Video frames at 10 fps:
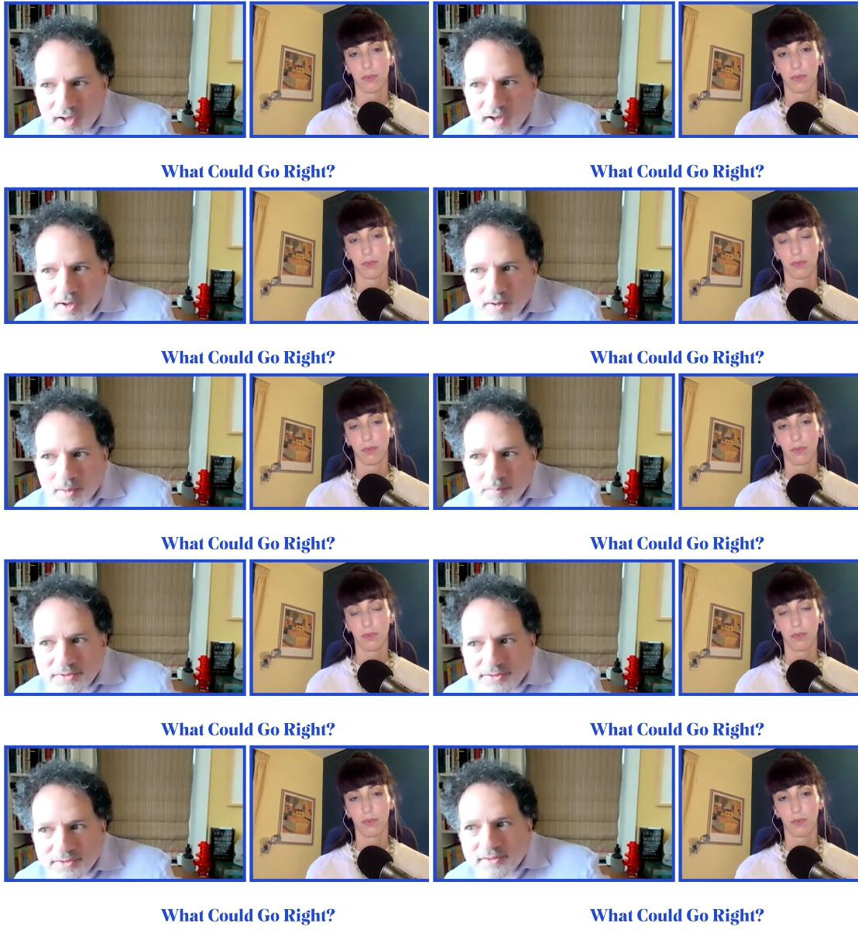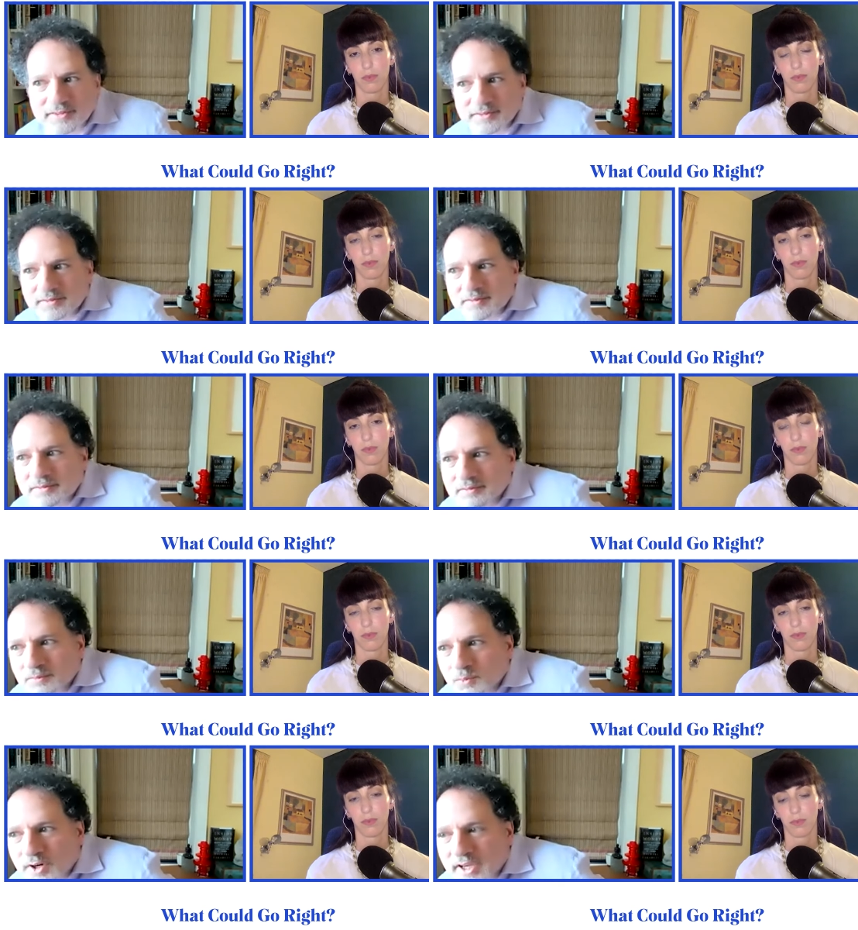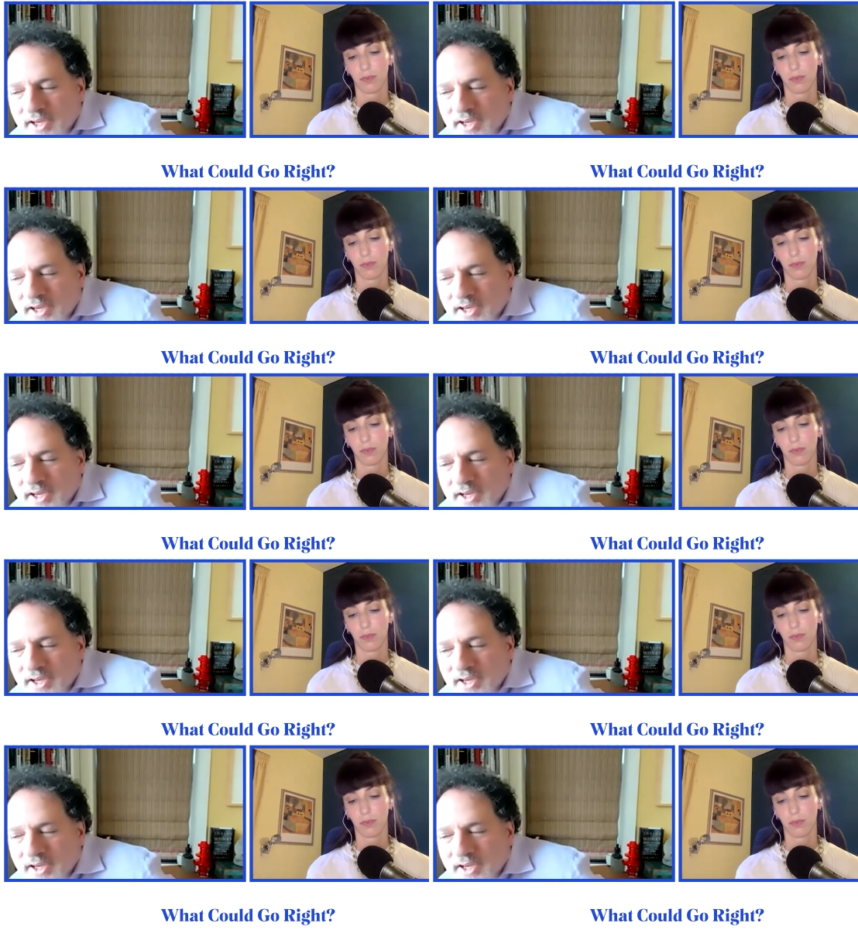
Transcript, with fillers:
Speaker 1: I, I'm still working